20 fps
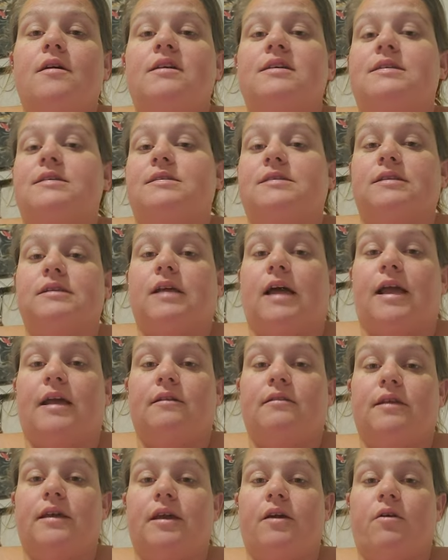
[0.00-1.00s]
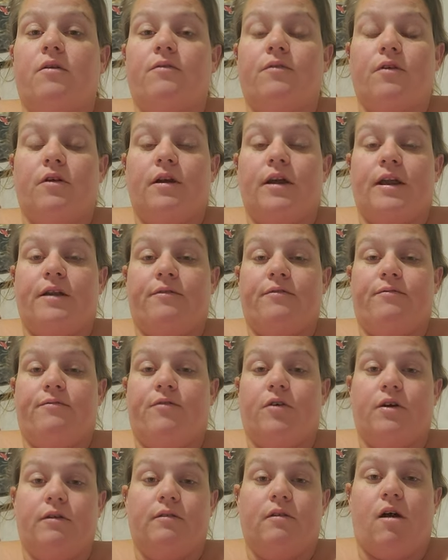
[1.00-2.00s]
slightly over a
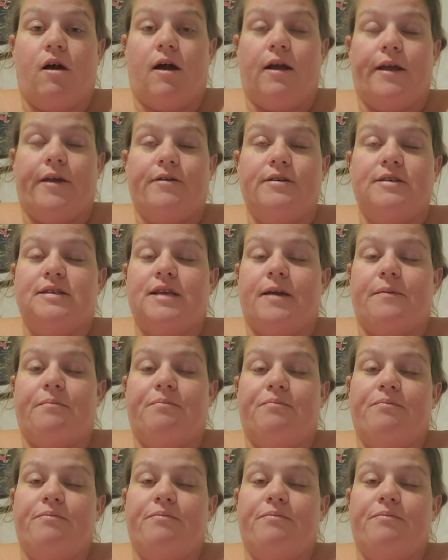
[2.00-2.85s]
foot long, it was like